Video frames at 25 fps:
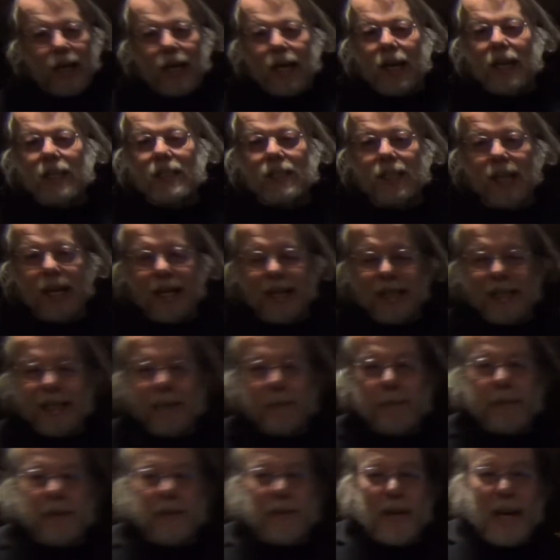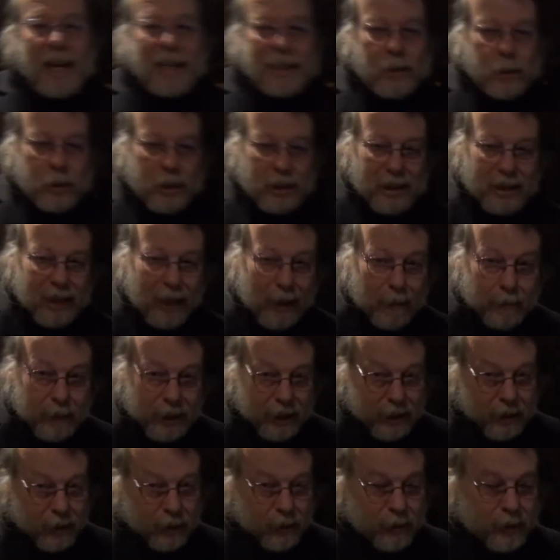it's got to keep the factories
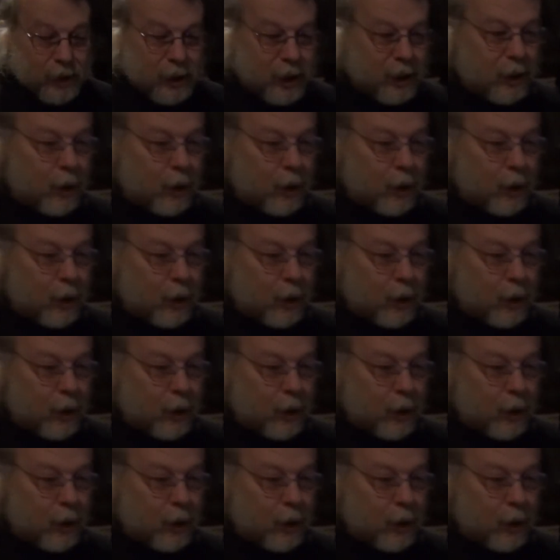humming, don't you